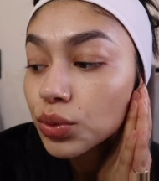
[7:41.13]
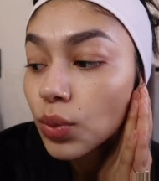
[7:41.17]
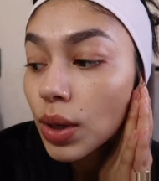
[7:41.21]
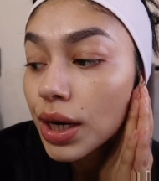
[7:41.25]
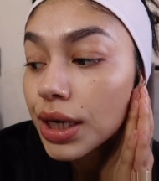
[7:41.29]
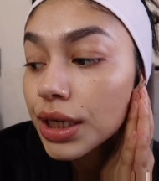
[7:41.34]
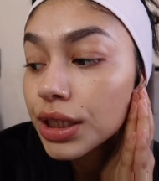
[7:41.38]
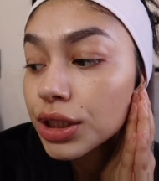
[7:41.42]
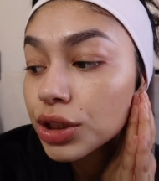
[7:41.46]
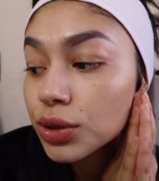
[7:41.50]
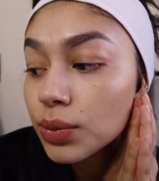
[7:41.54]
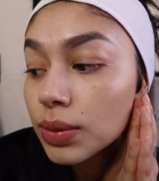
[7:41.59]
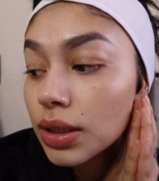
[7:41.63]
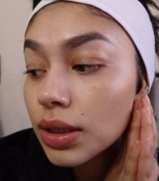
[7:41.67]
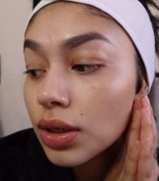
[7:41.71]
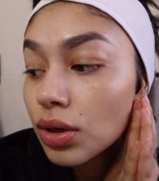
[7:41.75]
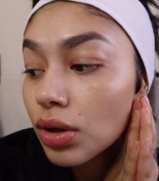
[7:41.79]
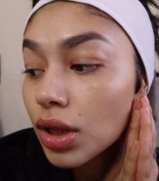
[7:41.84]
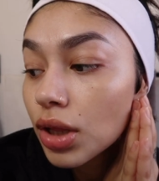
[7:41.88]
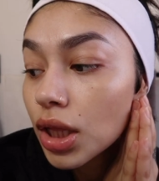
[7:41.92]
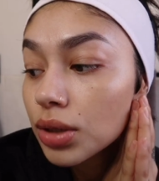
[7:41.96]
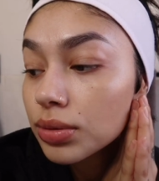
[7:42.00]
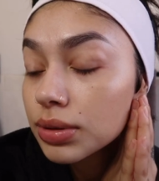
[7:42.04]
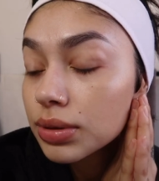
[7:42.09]
wanted to do a
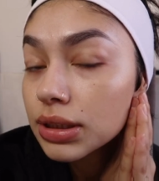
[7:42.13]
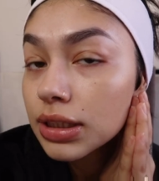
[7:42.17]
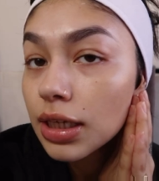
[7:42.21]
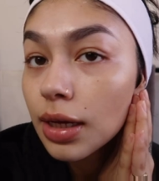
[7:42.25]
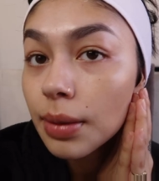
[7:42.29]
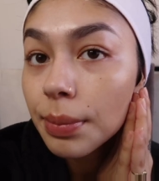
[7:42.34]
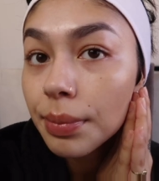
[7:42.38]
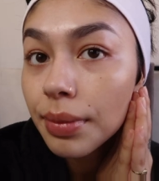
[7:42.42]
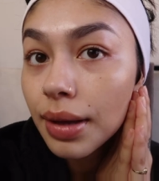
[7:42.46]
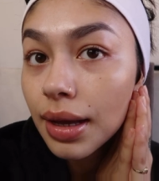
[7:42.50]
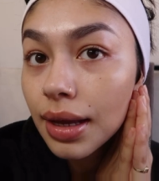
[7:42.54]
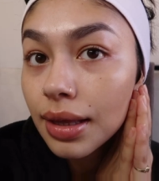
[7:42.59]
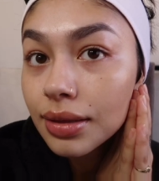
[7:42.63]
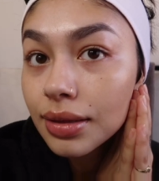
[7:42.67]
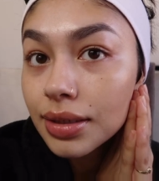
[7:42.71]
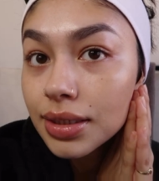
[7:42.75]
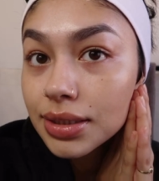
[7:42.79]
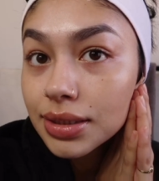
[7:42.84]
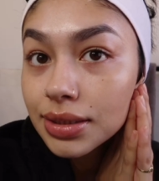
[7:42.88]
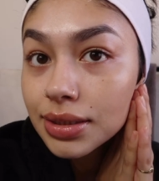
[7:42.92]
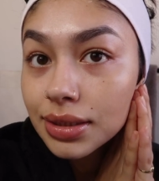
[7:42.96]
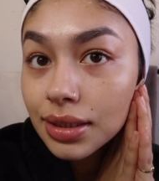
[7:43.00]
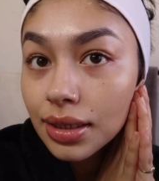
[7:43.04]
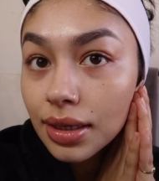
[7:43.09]
little close-up on the
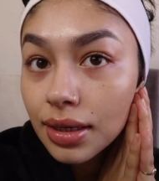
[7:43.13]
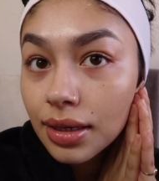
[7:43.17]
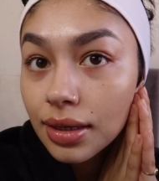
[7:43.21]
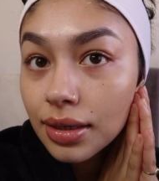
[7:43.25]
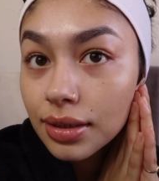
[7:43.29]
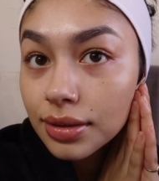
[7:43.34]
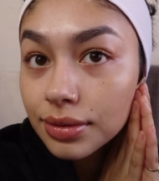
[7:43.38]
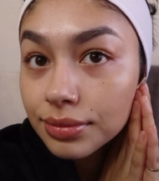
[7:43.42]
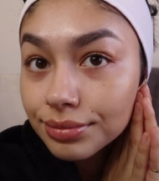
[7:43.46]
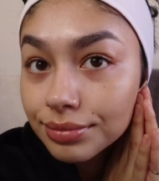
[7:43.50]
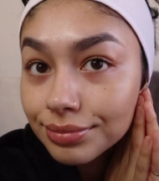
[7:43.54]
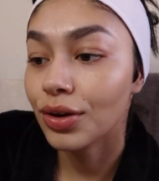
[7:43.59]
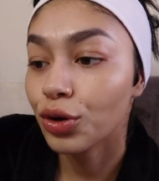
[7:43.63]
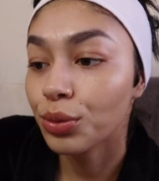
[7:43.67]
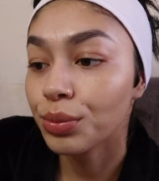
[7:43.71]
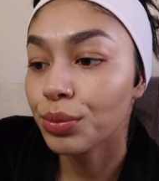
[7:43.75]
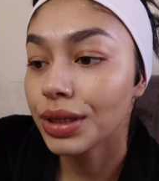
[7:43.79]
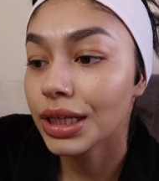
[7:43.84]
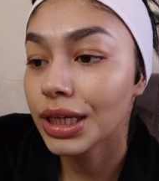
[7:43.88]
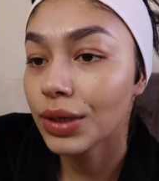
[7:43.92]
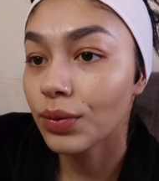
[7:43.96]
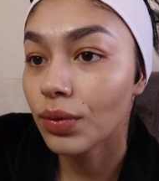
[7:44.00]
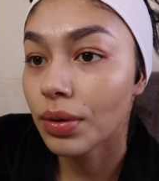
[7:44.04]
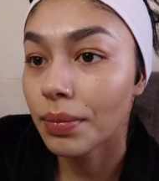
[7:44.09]
skin.
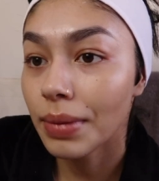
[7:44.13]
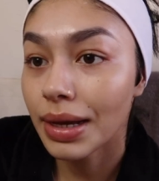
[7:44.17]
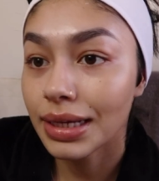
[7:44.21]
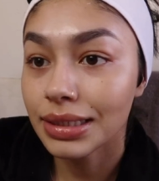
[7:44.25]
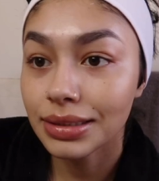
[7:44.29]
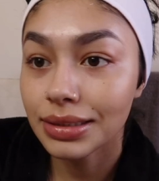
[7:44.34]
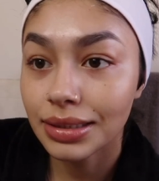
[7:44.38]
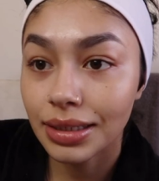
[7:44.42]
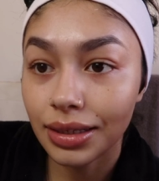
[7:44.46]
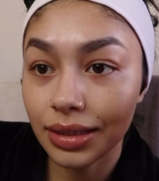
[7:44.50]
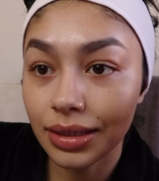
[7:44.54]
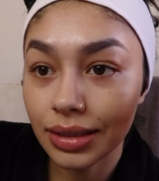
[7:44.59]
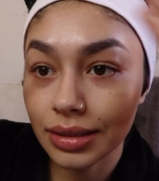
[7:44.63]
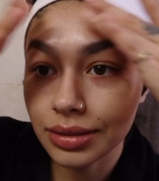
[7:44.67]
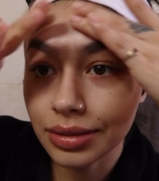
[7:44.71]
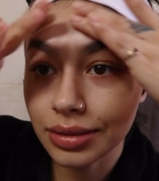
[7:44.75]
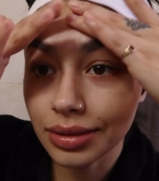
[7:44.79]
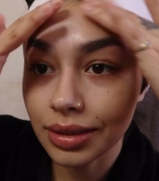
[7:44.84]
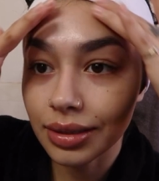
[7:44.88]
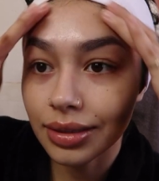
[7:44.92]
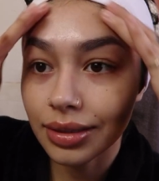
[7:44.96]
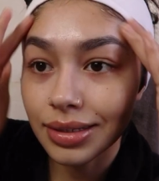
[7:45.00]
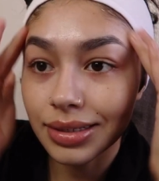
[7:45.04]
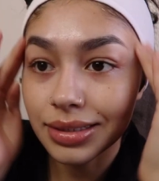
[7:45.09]
Normally when my skin is
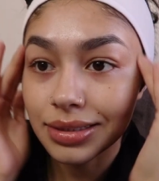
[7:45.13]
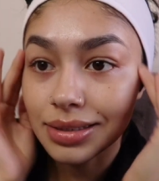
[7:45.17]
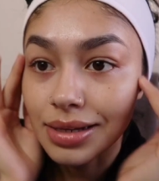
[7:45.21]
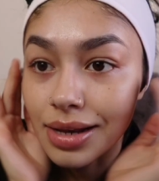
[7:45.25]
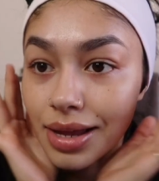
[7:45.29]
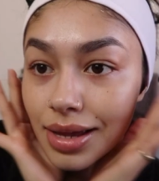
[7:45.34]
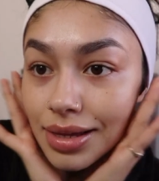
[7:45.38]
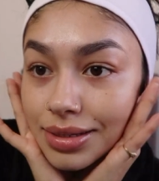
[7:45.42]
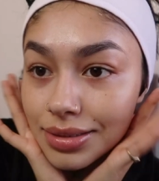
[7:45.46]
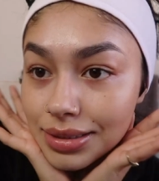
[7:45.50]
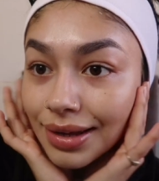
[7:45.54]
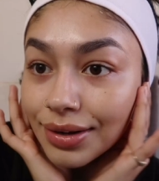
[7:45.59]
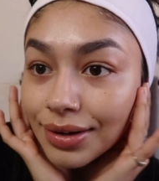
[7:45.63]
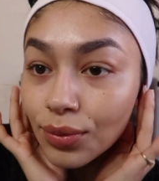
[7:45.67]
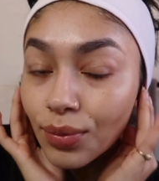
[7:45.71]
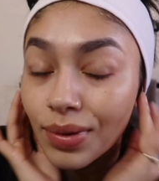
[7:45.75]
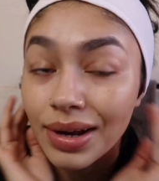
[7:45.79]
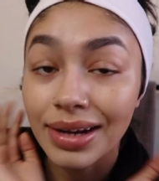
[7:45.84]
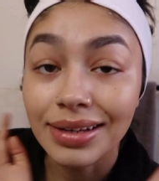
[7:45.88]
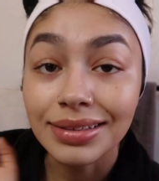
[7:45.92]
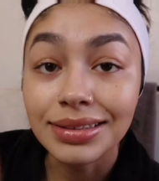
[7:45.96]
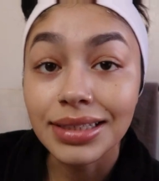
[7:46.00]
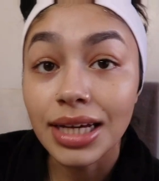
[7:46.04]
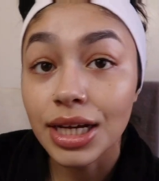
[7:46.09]
looking this nice, I don't
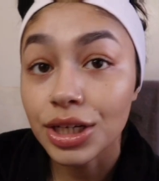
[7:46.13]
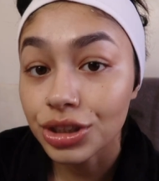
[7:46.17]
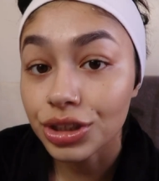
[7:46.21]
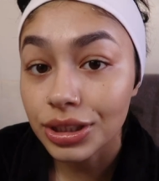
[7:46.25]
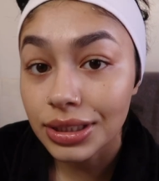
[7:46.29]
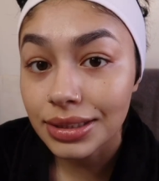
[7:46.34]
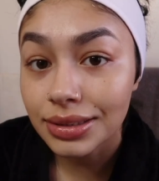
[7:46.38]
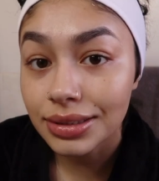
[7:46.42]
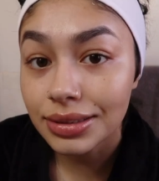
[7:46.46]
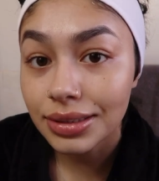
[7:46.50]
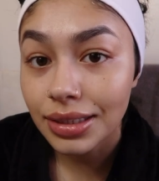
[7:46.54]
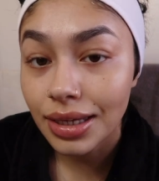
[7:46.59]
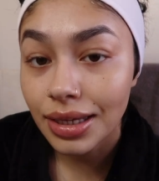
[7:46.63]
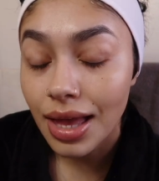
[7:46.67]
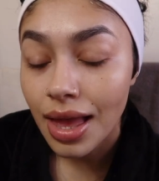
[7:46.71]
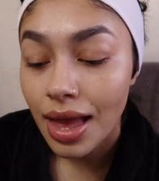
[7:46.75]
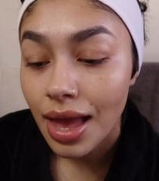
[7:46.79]
want to touch it.